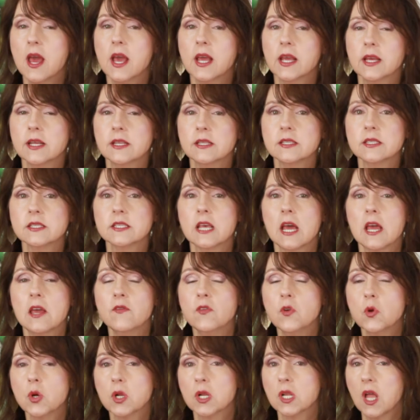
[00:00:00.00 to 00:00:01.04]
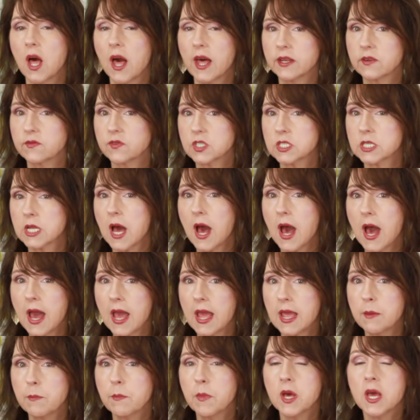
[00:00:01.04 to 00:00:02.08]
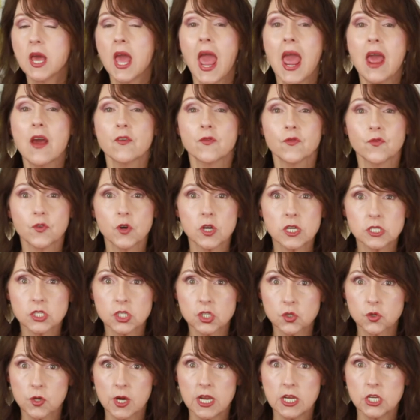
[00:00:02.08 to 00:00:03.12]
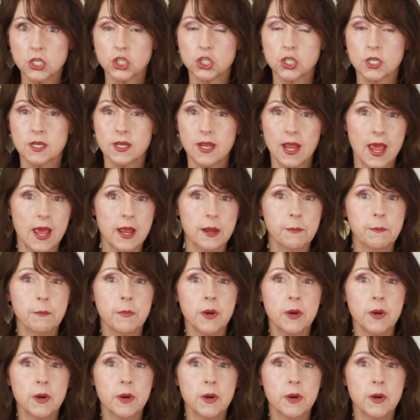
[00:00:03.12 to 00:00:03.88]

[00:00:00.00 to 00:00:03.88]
can save you a lot of time, frustration, and